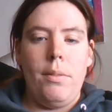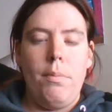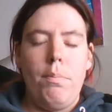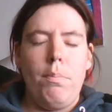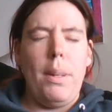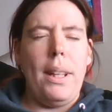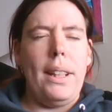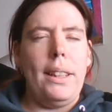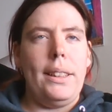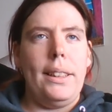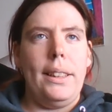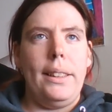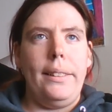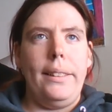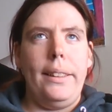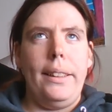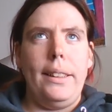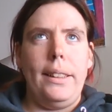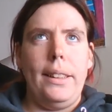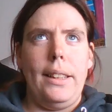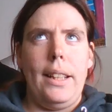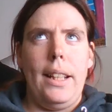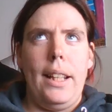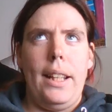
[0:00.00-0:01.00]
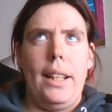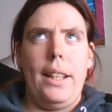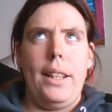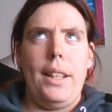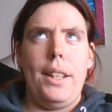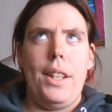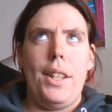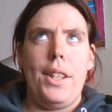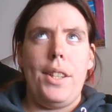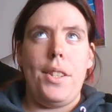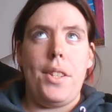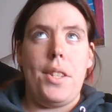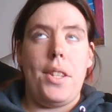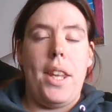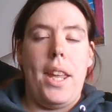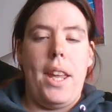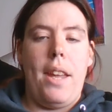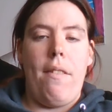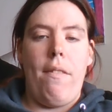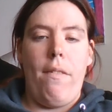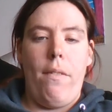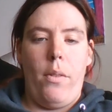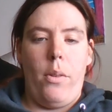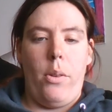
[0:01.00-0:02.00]
basically today is
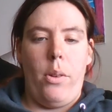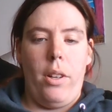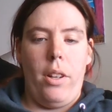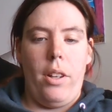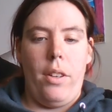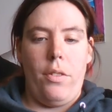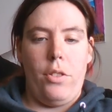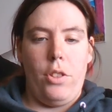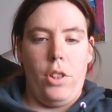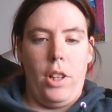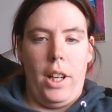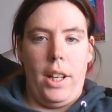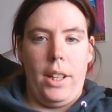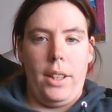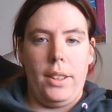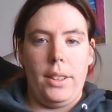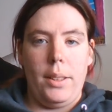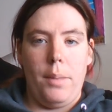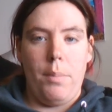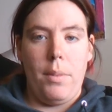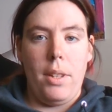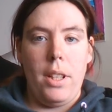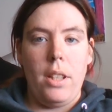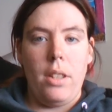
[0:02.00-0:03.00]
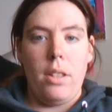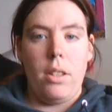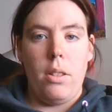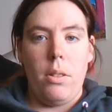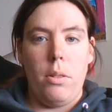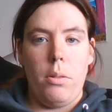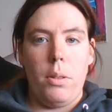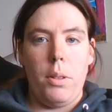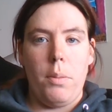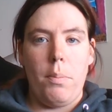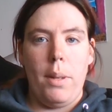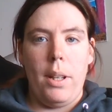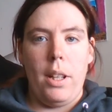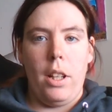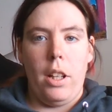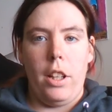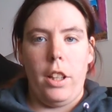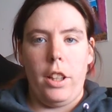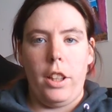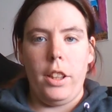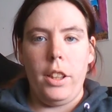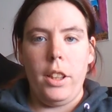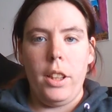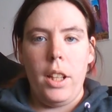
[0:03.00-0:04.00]
day 4 of trying something new with my
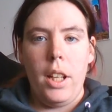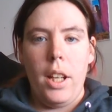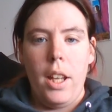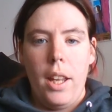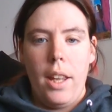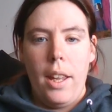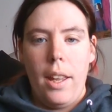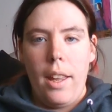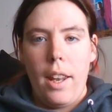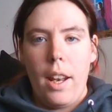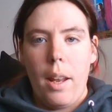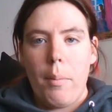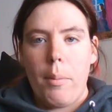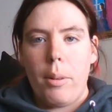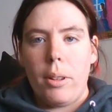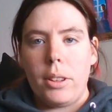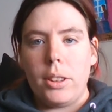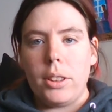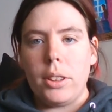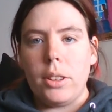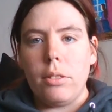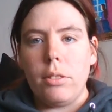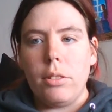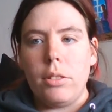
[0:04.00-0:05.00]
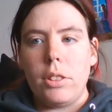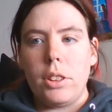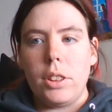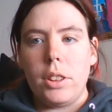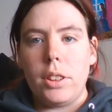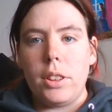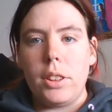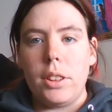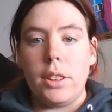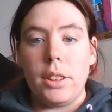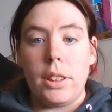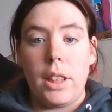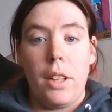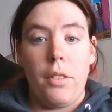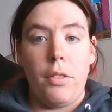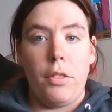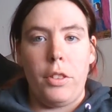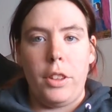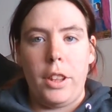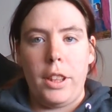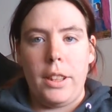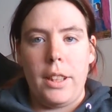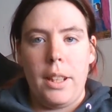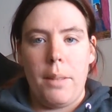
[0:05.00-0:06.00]
daughter, and I'm also just
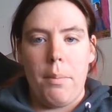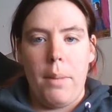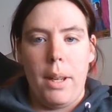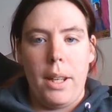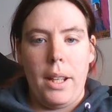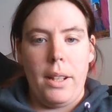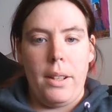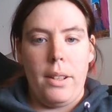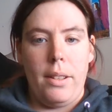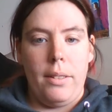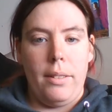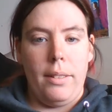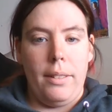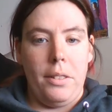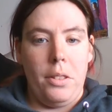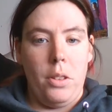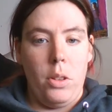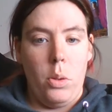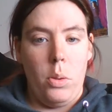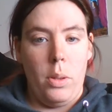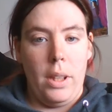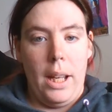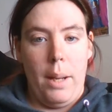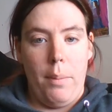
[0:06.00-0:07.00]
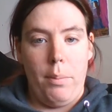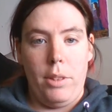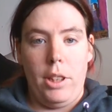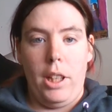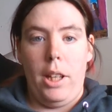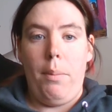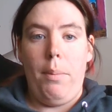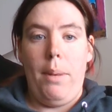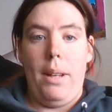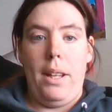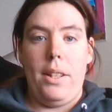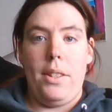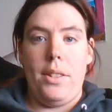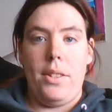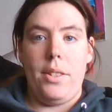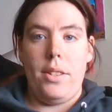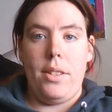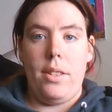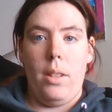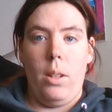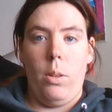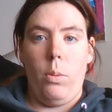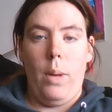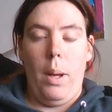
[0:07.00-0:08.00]
discovering that my new laptop
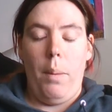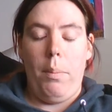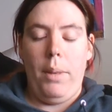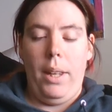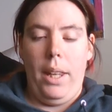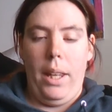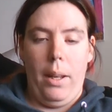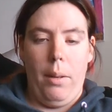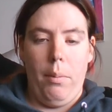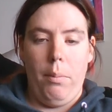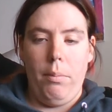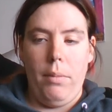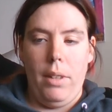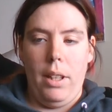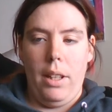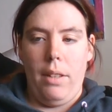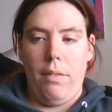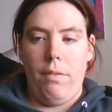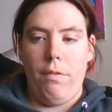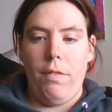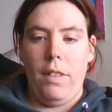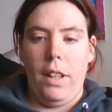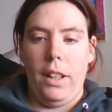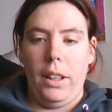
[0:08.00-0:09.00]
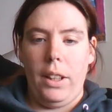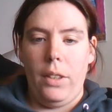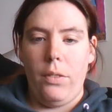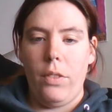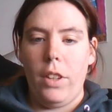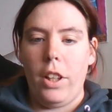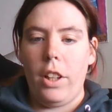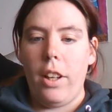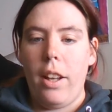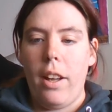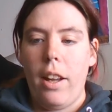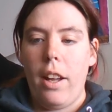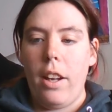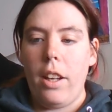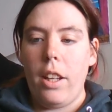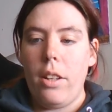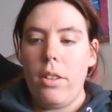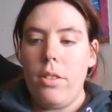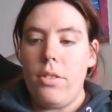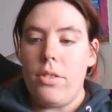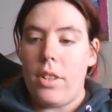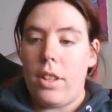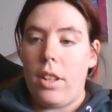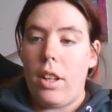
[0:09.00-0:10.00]
has a webcam and finally figured out how to
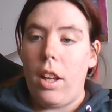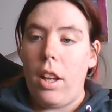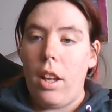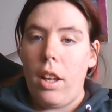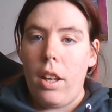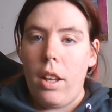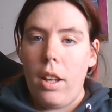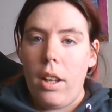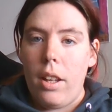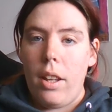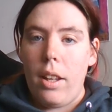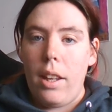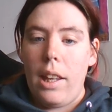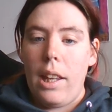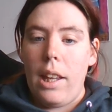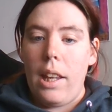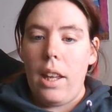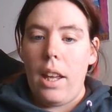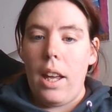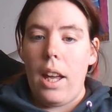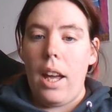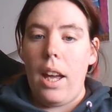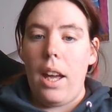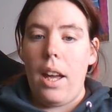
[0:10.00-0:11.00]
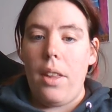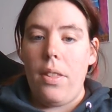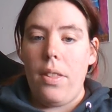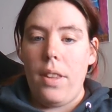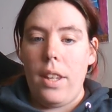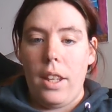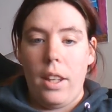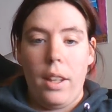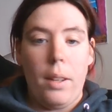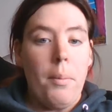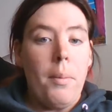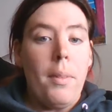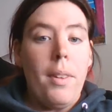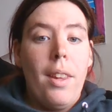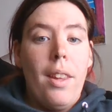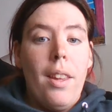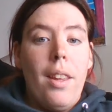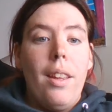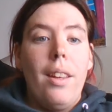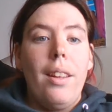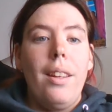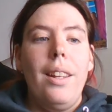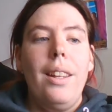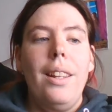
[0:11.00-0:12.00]
use it. I think.
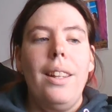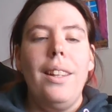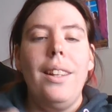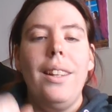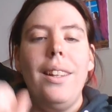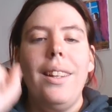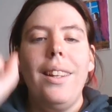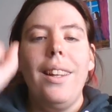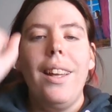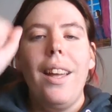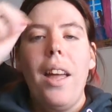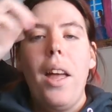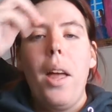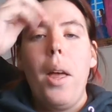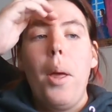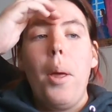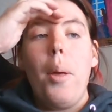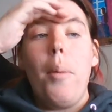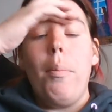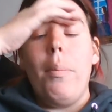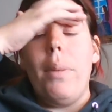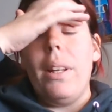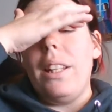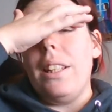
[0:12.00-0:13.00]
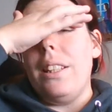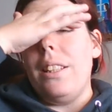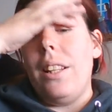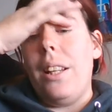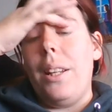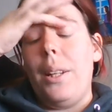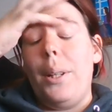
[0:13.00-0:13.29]
But,